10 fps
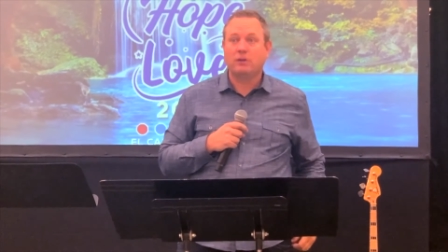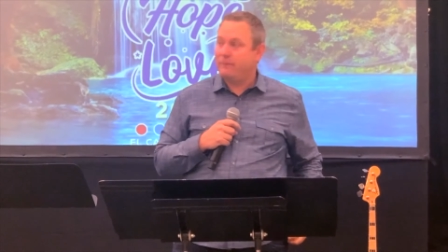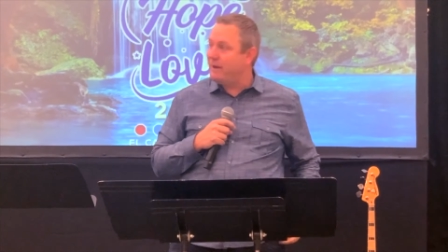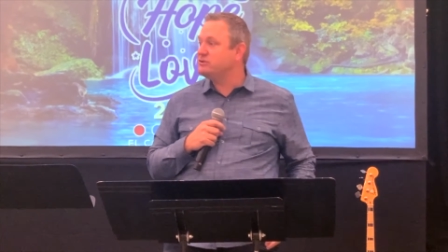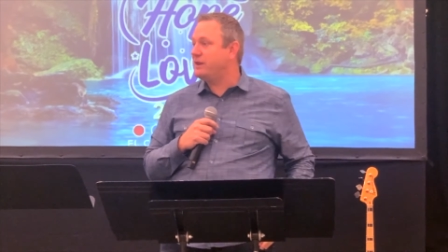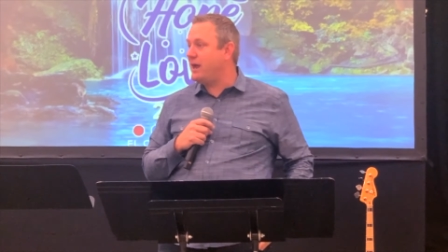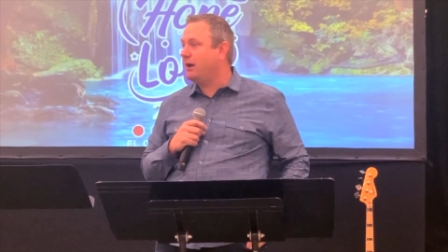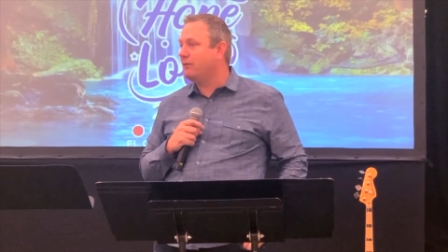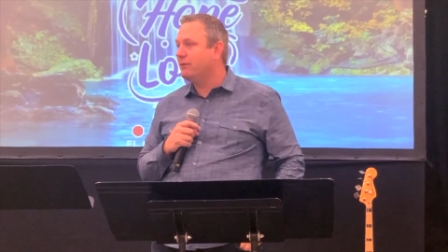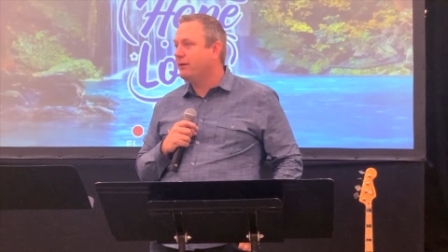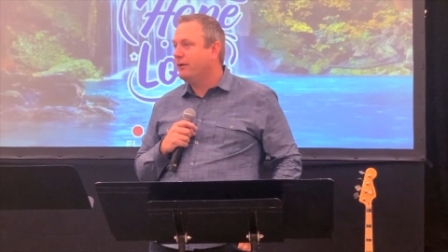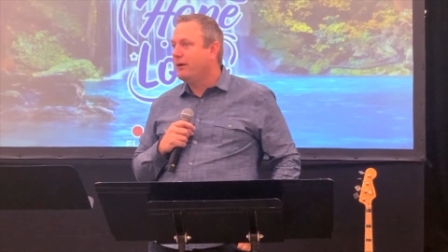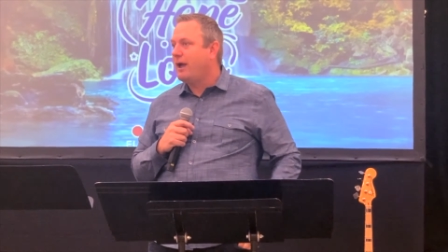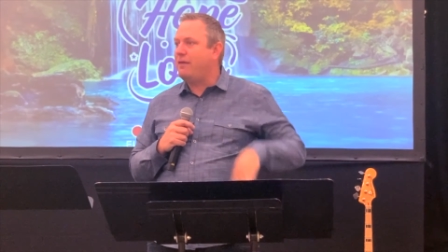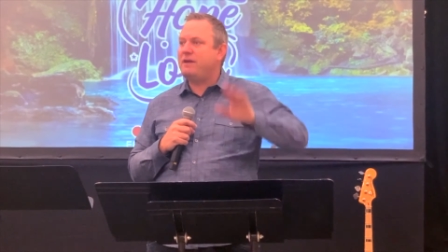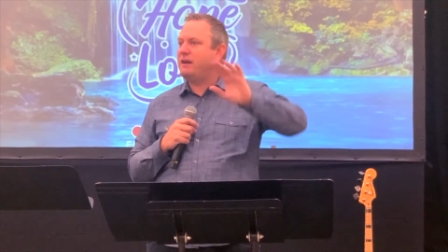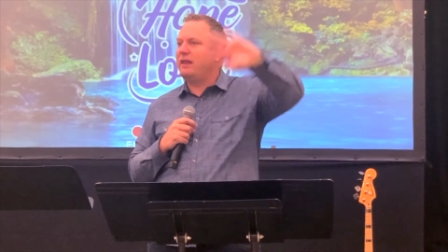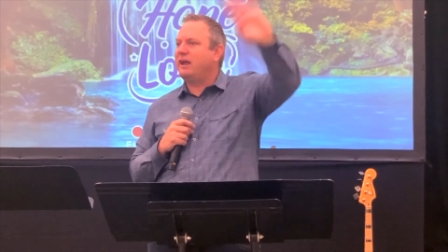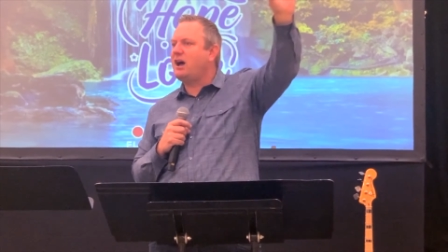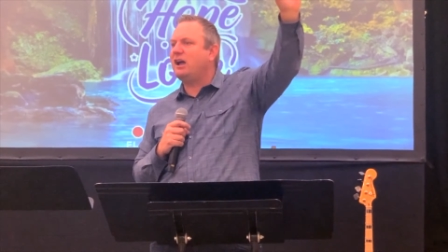Imagine that. And then
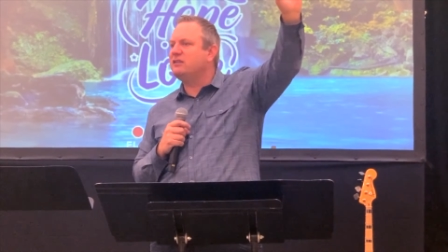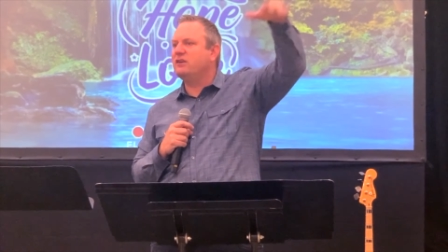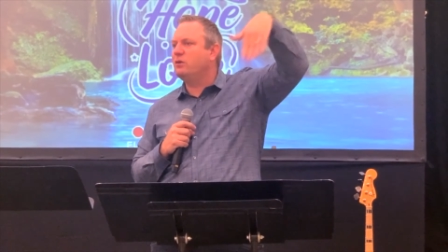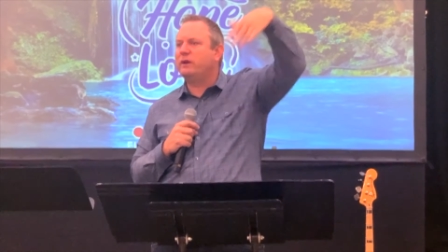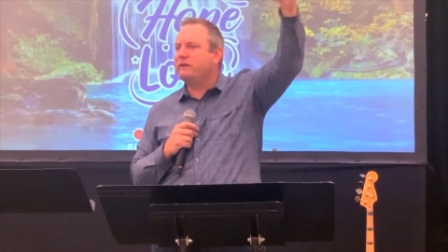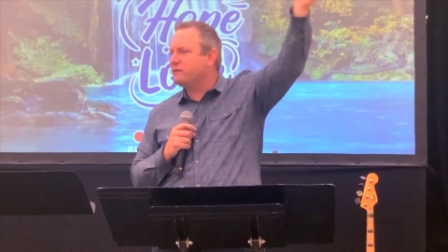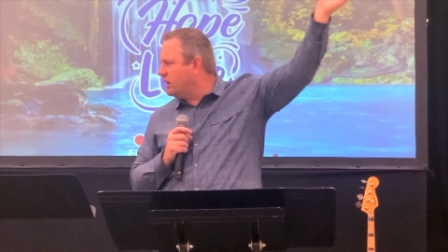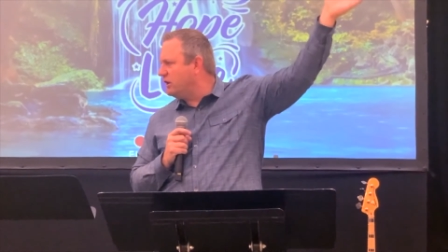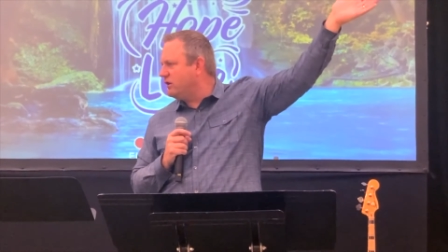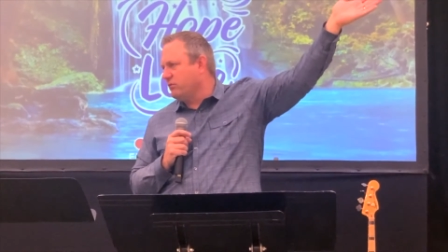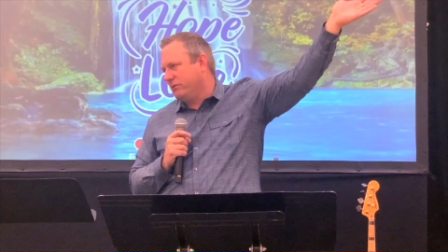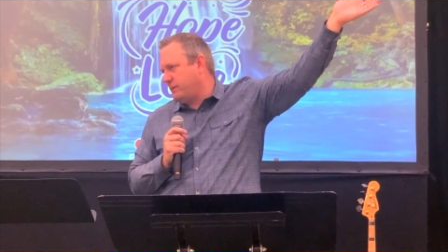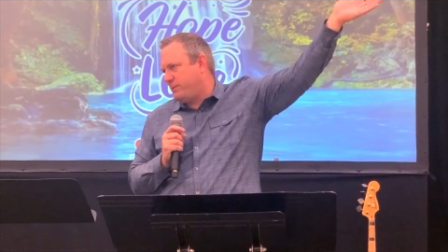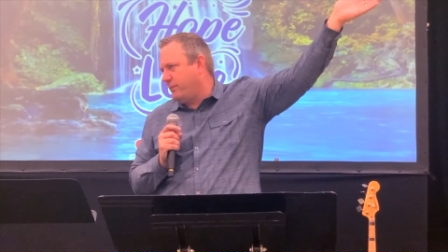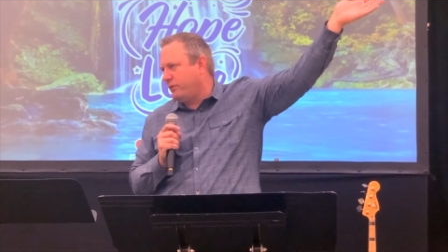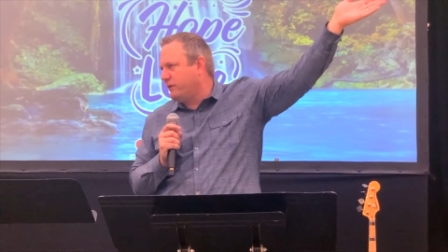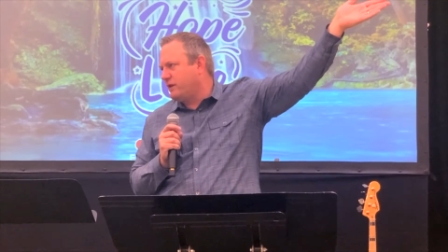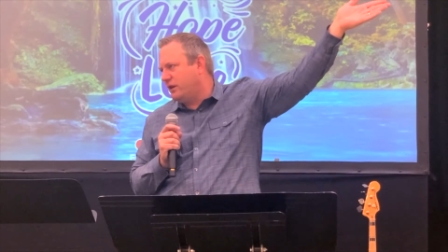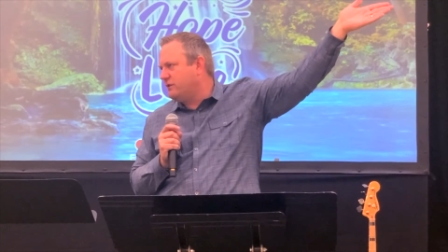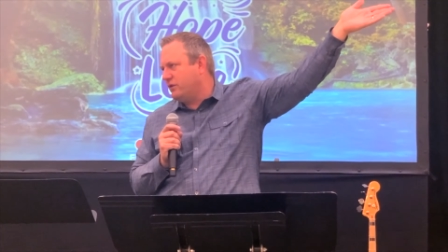let God do what he's going to do with the people he's
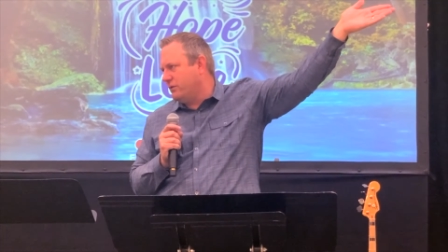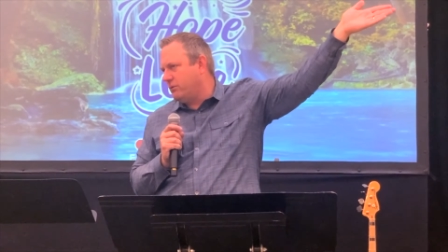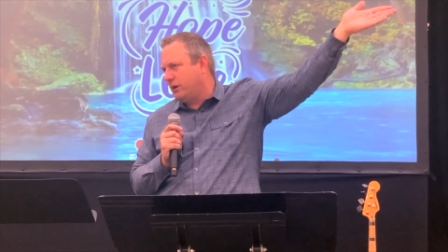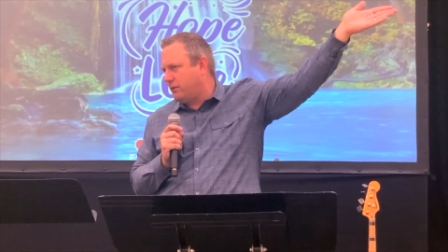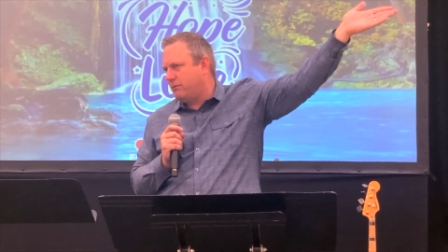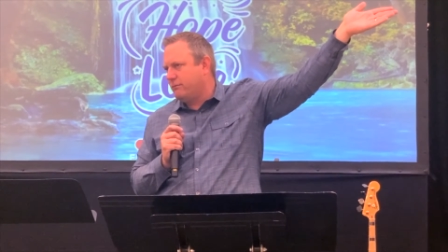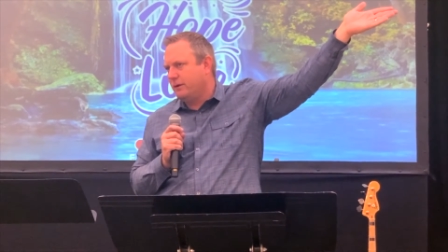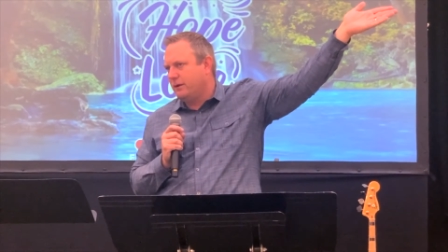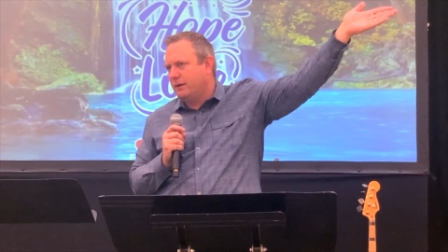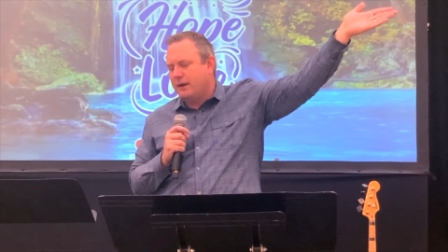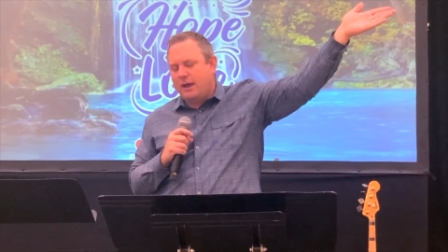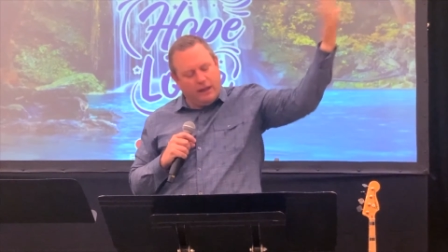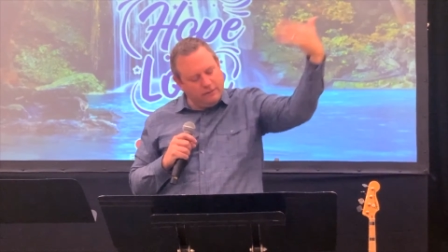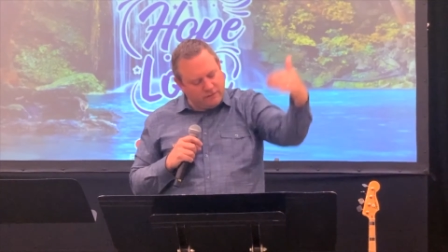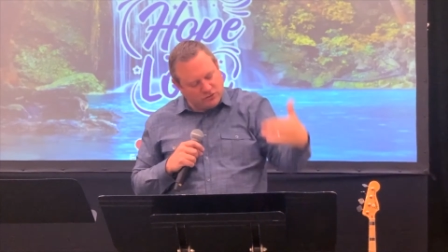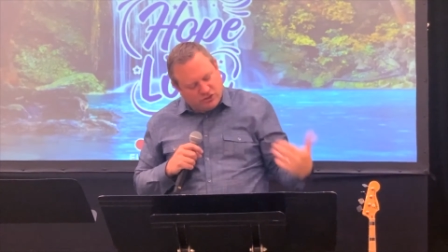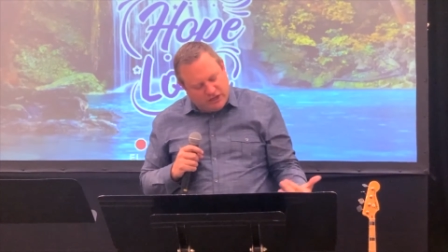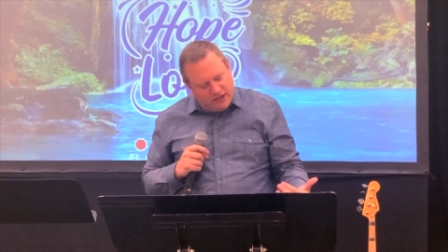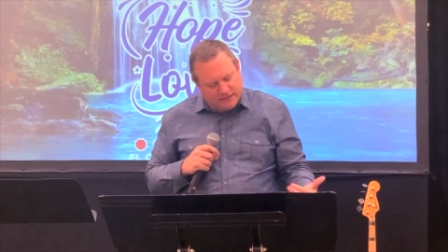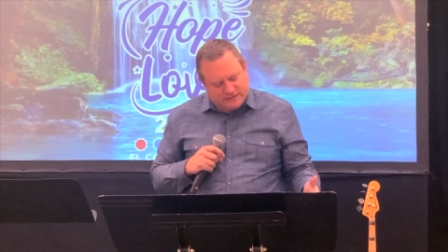going to do it with. And so
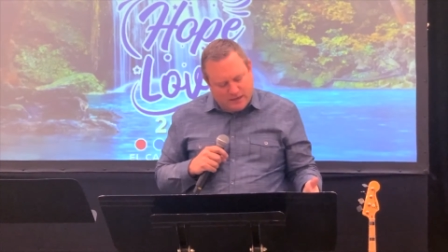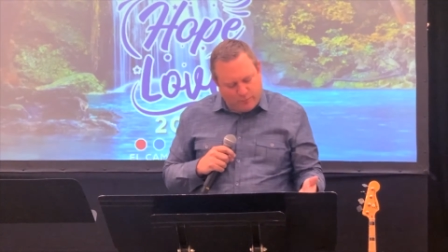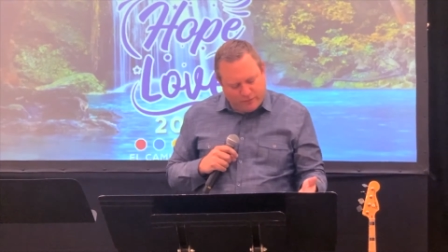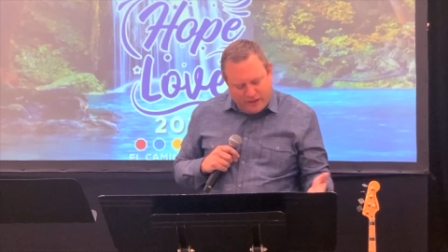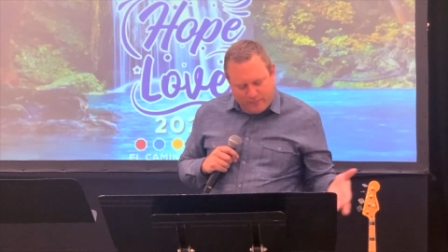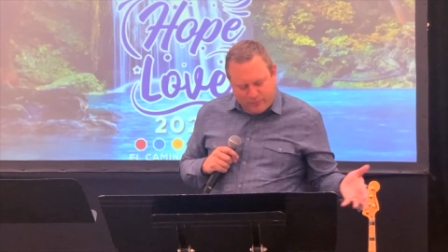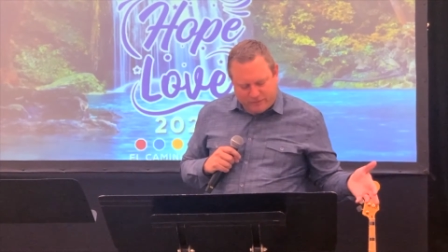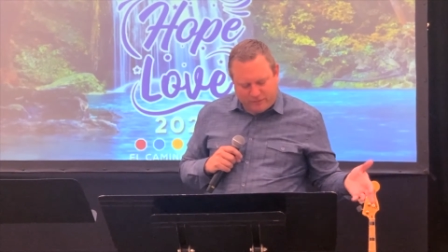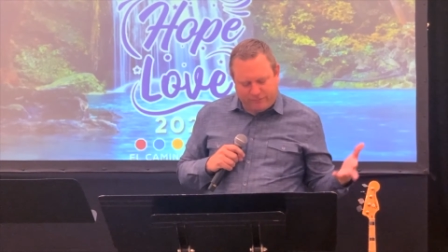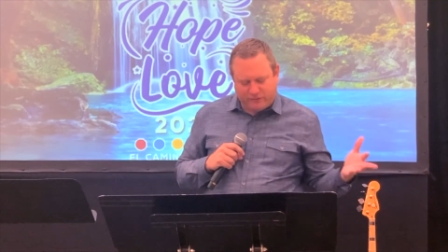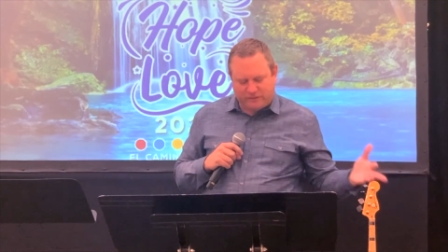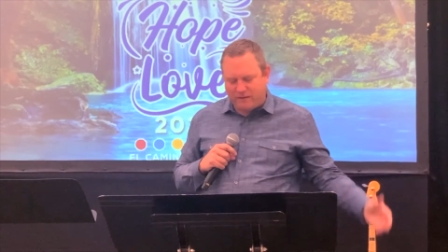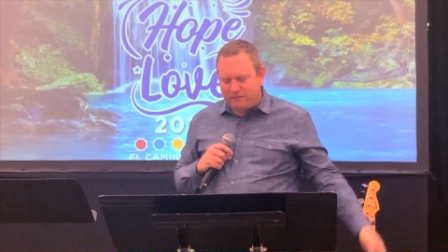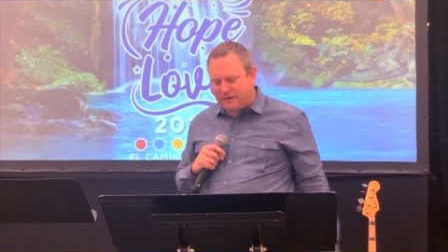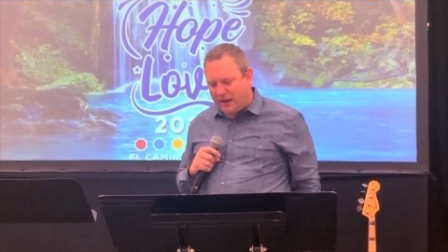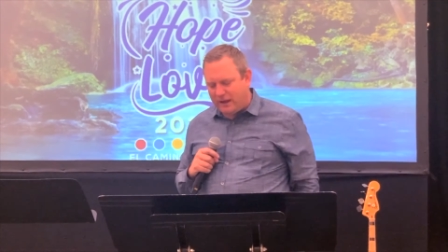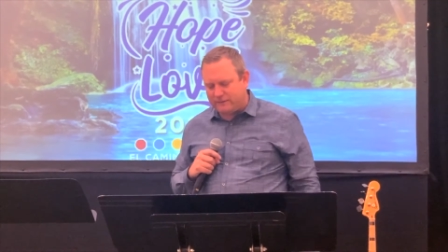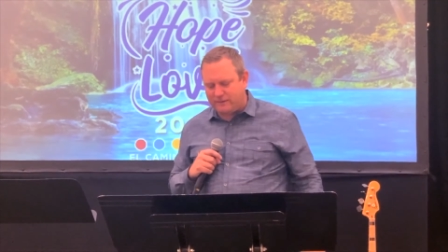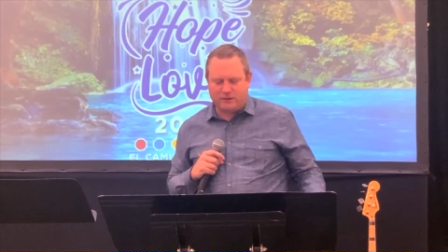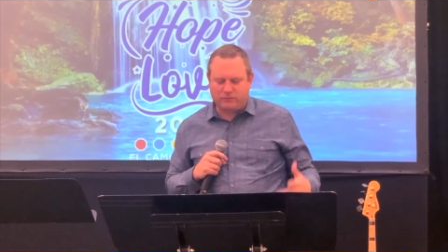she ends up with leprosy for seven
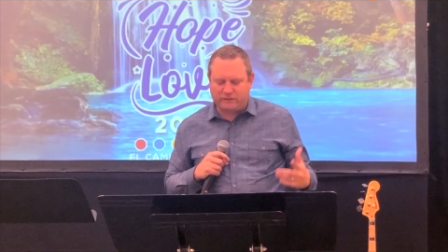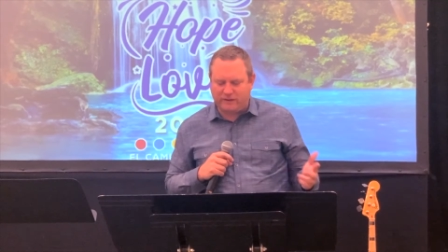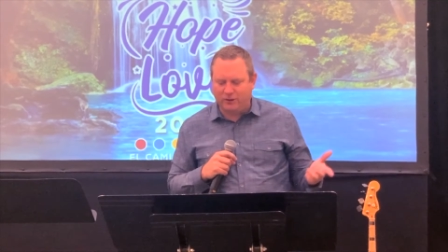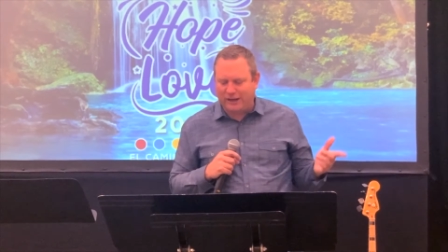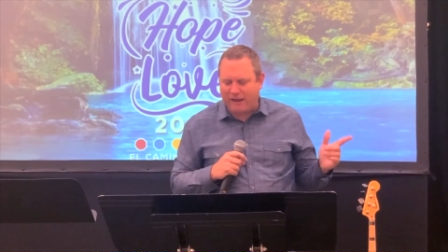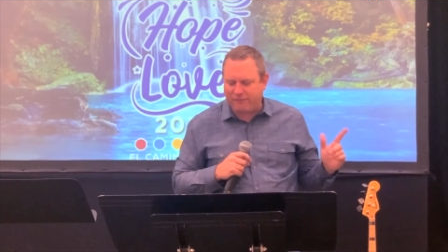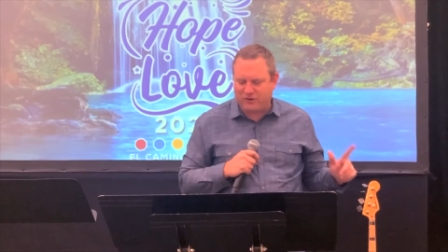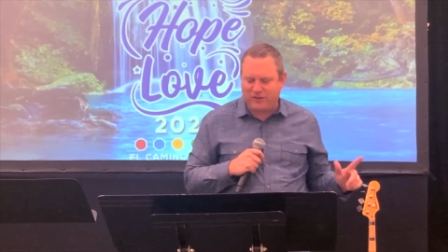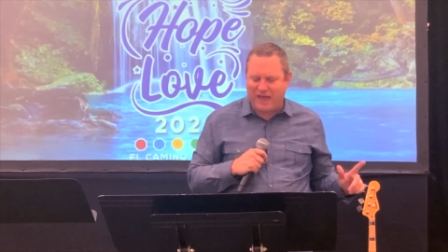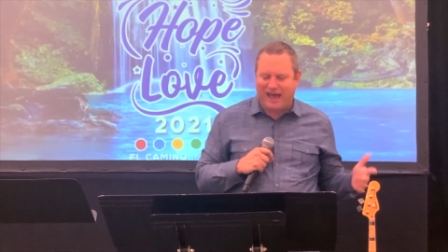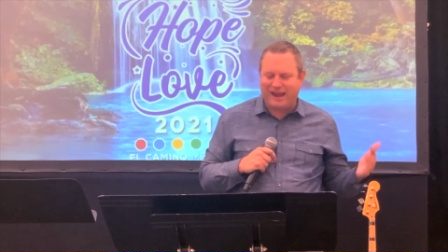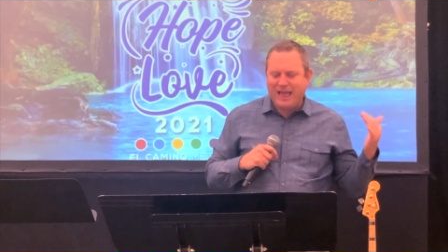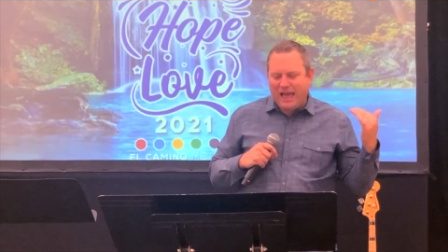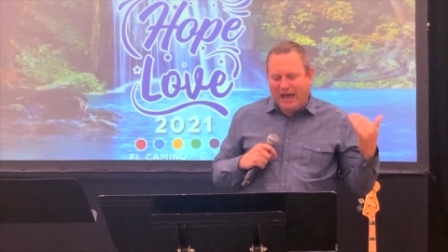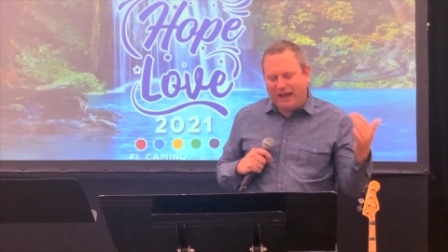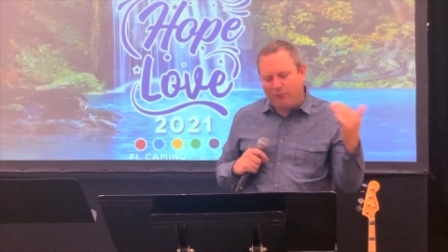days and then was healed after that. And